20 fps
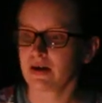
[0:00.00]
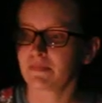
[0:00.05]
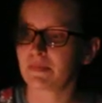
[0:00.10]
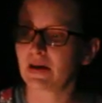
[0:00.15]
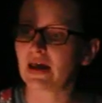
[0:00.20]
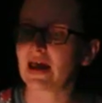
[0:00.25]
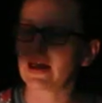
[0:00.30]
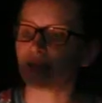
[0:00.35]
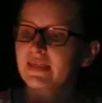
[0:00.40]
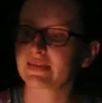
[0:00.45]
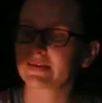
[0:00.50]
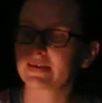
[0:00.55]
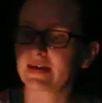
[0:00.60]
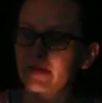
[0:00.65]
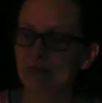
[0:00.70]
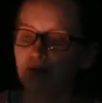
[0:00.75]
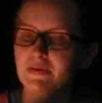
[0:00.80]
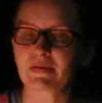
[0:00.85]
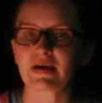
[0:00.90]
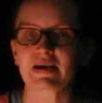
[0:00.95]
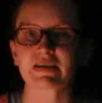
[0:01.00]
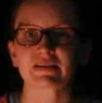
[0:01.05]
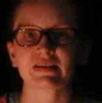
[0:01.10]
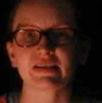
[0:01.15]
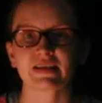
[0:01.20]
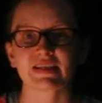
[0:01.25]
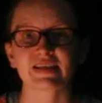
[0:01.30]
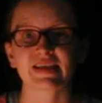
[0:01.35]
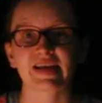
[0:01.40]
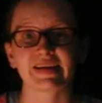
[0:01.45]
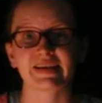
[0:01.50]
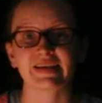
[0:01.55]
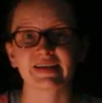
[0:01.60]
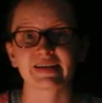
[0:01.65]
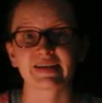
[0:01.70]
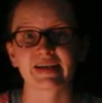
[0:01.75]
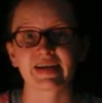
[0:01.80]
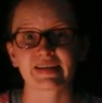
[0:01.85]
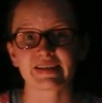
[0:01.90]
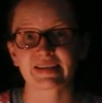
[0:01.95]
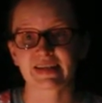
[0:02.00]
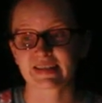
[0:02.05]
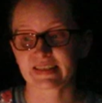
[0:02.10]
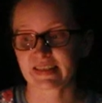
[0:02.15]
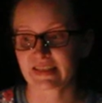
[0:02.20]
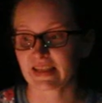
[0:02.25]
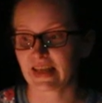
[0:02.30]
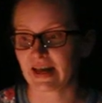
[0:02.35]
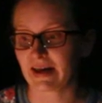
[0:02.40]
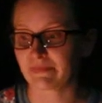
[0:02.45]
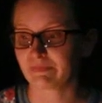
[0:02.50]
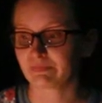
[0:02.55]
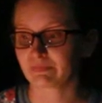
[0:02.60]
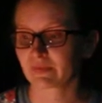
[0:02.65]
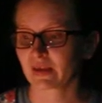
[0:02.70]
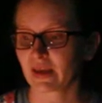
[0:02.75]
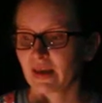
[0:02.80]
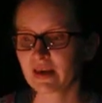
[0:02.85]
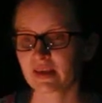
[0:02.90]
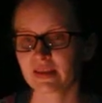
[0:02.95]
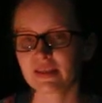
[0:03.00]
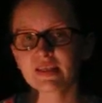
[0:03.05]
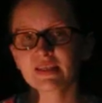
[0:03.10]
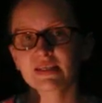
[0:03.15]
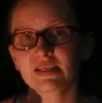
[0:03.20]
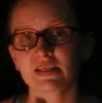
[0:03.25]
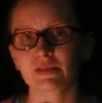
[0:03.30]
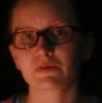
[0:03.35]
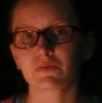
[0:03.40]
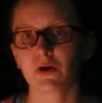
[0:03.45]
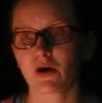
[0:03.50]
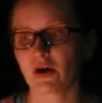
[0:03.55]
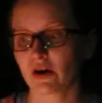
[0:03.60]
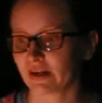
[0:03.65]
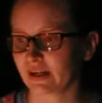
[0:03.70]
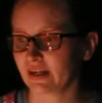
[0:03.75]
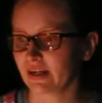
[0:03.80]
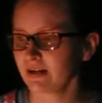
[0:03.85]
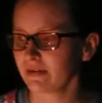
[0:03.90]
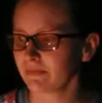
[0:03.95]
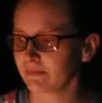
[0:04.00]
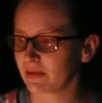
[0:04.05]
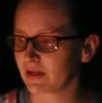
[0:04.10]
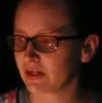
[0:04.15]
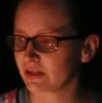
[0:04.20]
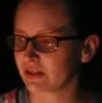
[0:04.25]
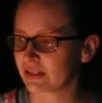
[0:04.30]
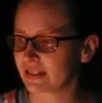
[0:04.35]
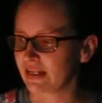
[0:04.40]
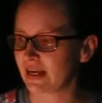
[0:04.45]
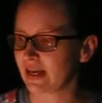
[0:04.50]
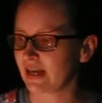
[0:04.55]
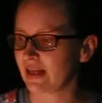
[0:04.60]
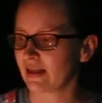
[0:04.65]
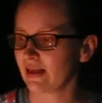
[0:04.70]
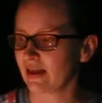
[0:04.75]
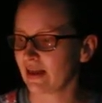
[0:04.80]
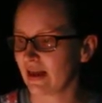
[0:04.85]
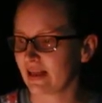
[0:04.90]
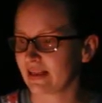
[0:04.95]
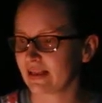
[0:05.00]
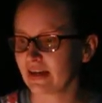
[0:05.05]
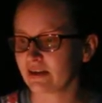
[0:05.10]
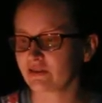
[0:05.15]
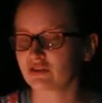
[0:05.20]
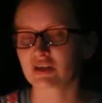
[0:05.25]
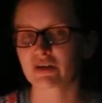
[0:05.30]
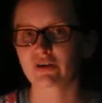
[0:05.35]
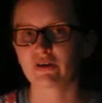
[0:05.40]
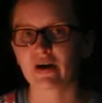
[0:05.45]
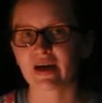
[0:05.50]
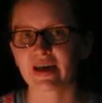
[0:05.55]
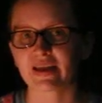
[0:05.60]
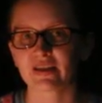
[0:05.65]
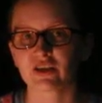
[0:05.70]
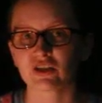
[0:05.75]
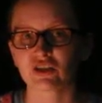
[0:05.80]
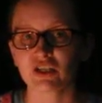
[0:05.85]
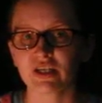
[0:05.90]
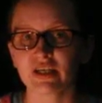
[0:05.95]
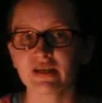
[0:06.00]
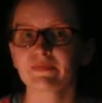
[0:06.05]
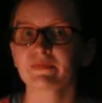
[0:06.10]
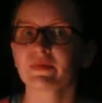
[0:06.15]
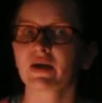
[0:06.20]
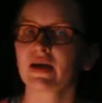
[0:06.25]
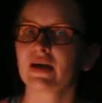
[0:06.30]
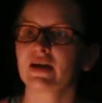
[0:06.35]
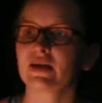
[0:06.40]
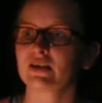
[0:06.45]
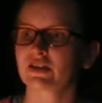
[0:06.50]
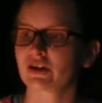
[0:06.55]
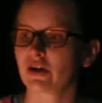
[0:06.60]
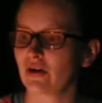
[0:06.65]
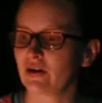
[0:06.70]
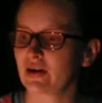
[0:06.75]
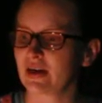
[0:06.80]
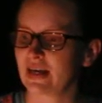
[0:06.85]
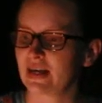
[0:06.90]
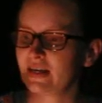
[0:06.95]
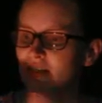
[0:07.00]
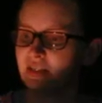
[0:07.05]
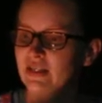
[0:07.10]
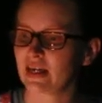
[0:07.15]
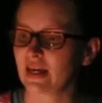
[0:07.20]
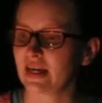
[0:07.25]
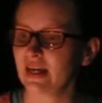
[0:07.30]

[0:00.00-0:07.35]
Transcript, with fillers: But coming back to this incandescent light, this is working because the electrical energy is going into